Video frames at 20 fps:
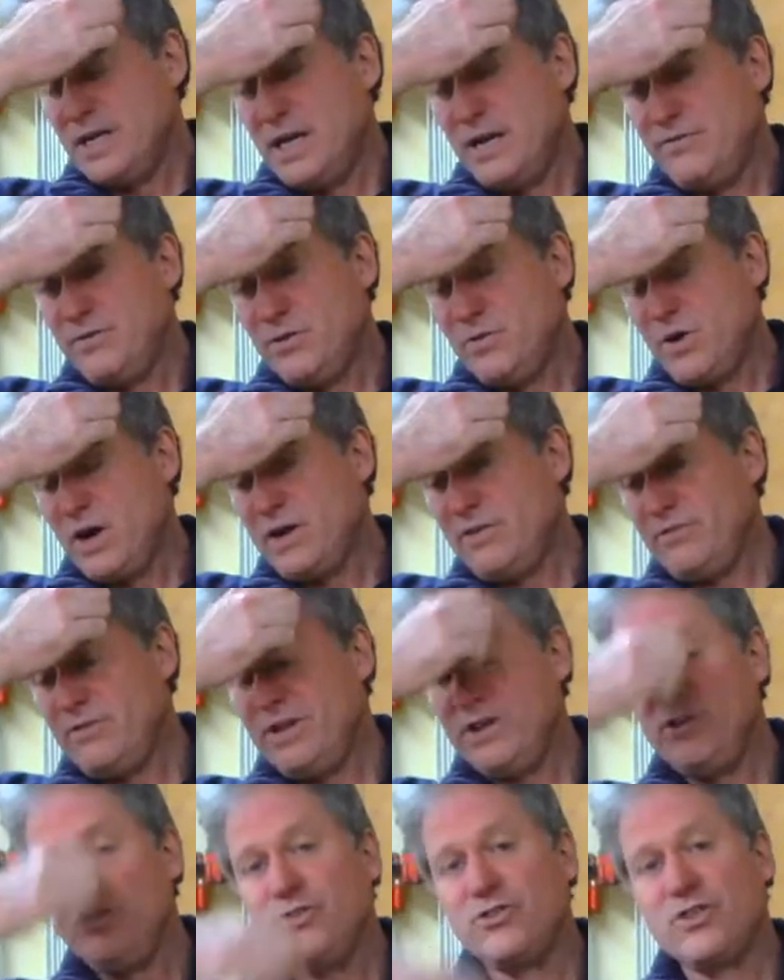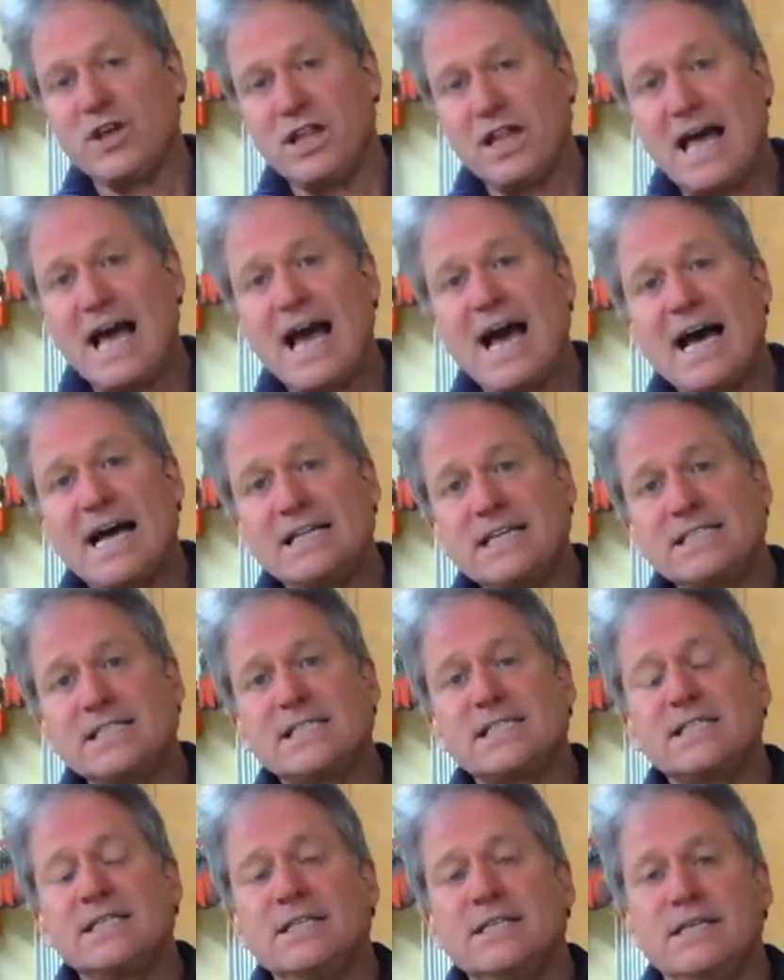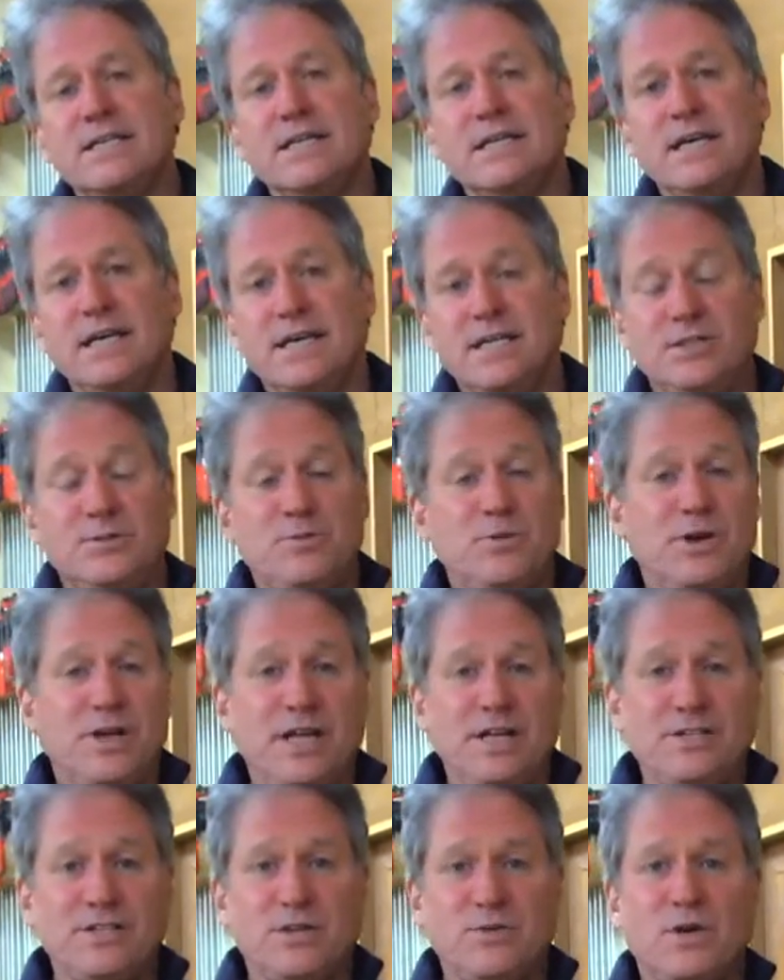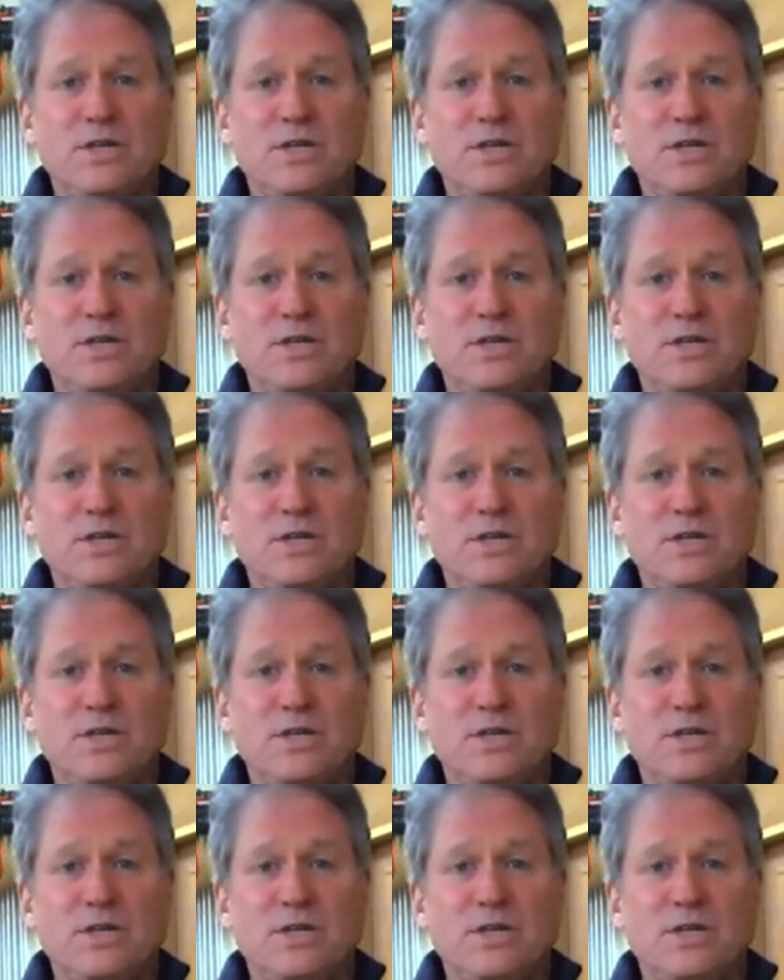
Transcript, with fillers: If you want to reuse the glass, it's pretty easy.